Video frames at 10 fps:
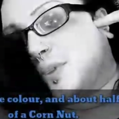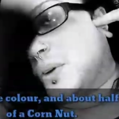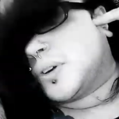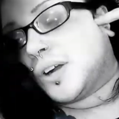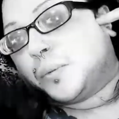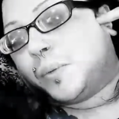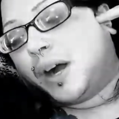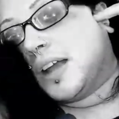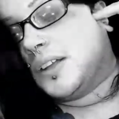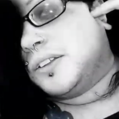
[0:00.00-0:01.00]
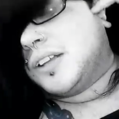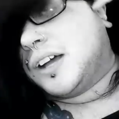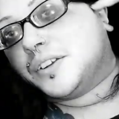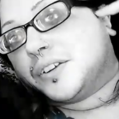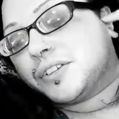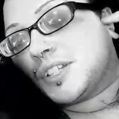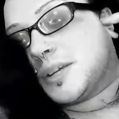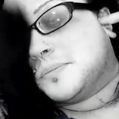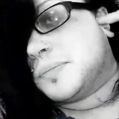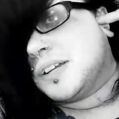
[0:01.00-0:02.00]
for a while under
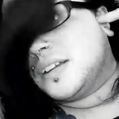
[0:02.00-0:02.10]
some